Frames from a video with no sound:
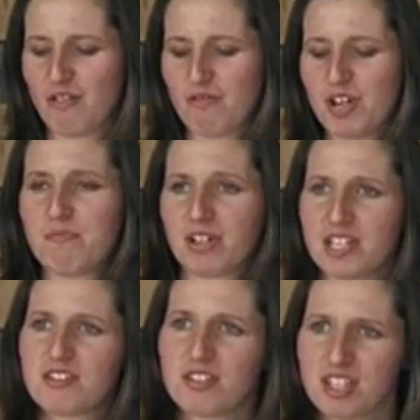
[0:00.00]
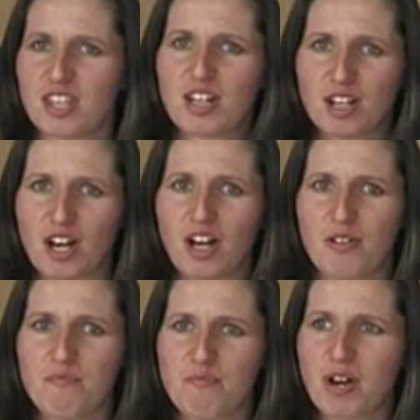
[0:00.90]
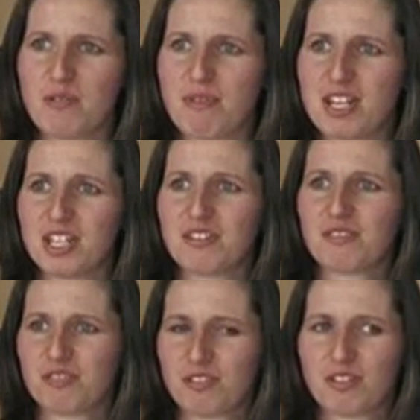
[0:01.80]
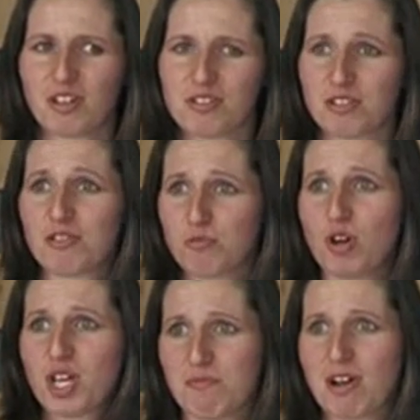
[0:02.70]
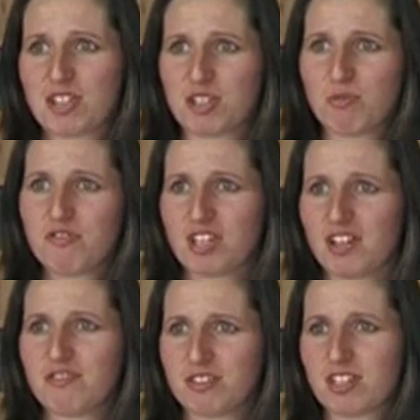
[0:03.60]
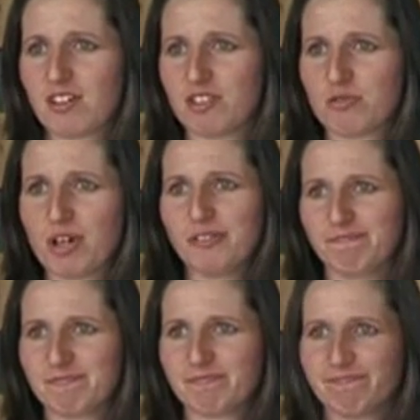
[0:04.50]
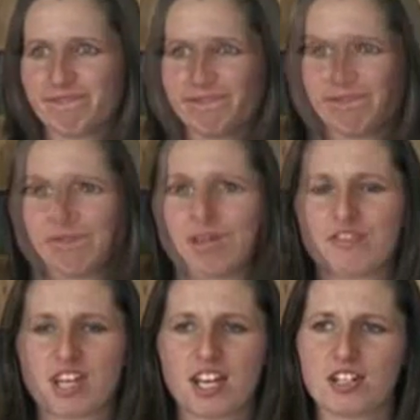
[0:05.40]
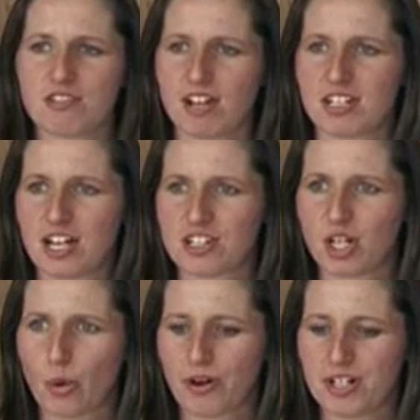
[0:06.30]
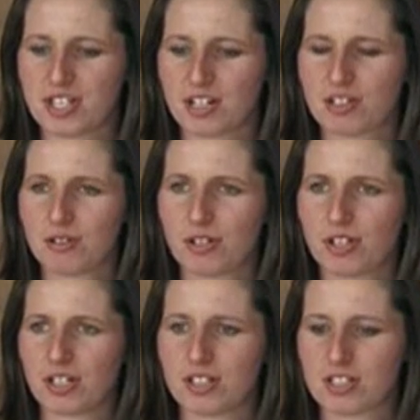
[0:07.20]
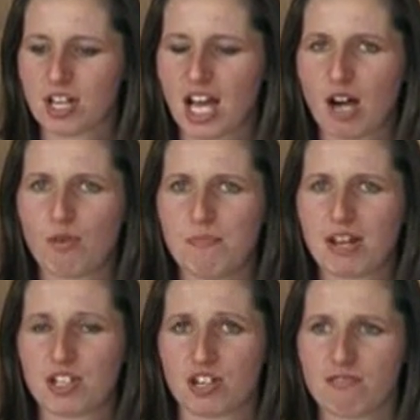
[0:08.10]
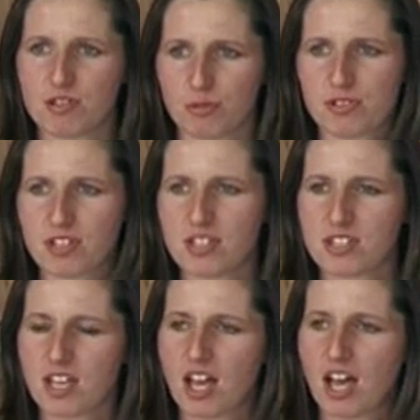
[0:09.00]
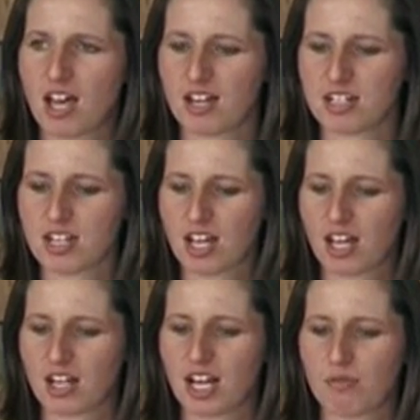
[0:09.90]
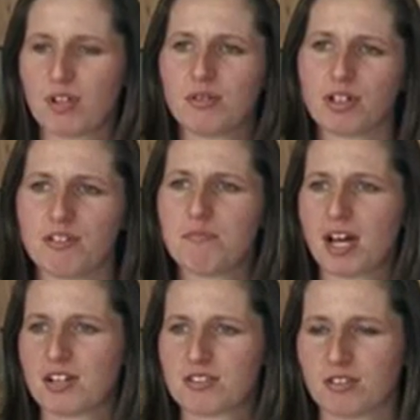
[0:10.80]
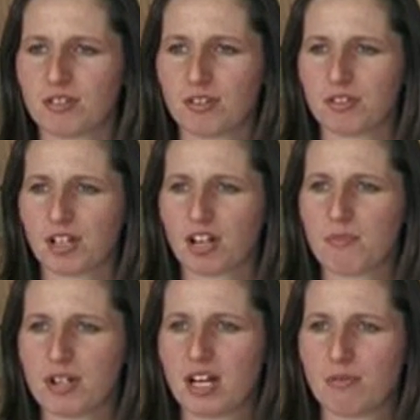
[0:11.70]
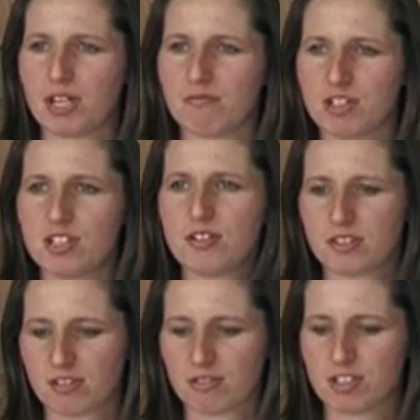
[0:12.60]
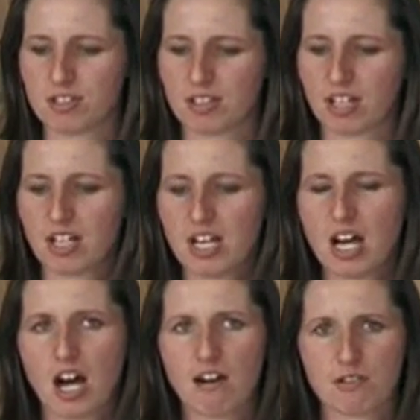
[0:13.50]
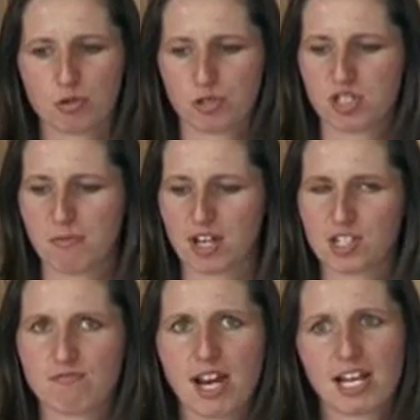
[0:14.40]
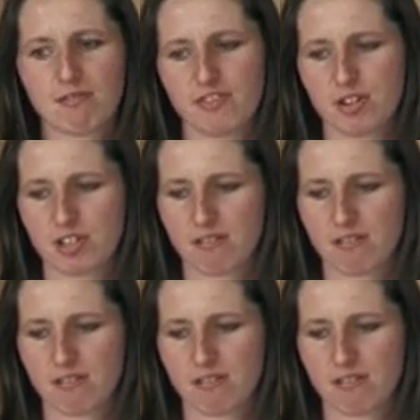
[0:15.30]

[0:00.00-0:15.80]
really pleased to see that by embedding some good working practices we've saved as well. We've taken direct action in Quaritech to look at how we manage our resources and how our impact on the climate and how we can reduce that. Our resources manager regularly reviews